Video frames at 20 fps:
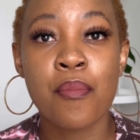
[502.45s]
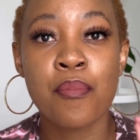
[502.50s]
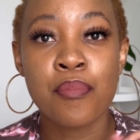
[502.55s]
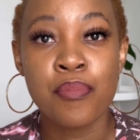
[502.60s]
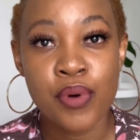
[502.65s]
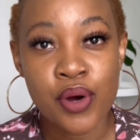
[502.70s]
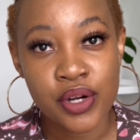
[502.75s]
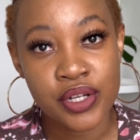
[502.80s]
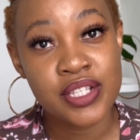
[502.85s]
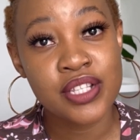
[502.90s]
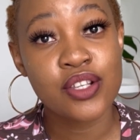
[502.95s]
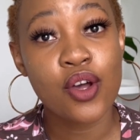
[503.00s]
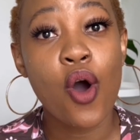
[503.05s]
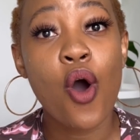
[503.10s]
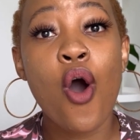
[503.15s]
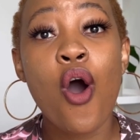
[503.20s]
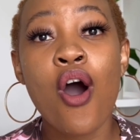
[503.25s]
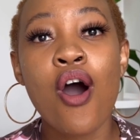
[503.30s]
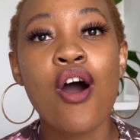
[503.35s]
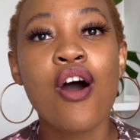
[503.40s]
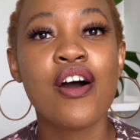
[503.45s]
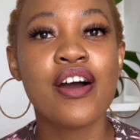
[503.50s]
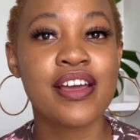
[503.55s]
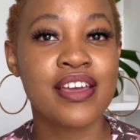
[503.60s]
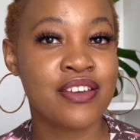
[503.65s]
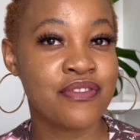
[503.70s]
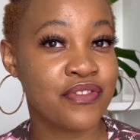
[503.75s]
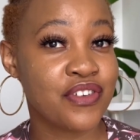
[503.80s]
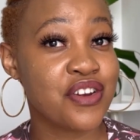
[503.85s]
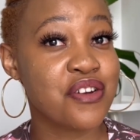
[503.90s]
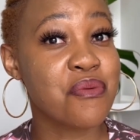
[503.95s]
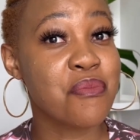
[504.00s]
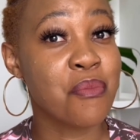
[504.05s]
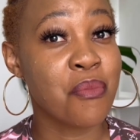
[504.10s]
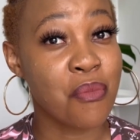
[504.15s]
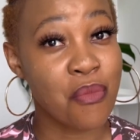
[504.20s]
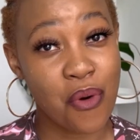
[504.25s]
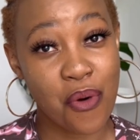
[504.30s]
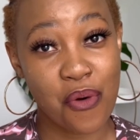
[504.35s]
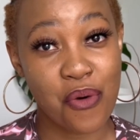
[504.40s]
books or even
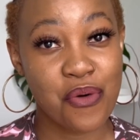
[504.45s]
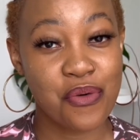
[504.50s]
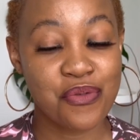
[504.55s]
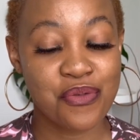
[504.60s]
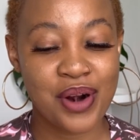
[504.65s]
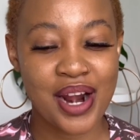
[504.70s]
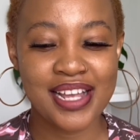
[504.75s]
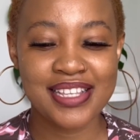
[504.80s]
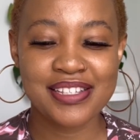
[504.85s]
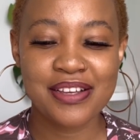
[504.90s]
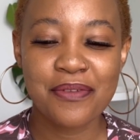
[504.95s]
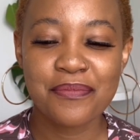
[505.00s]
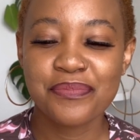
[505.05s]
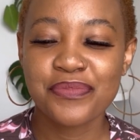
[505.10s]
more, right?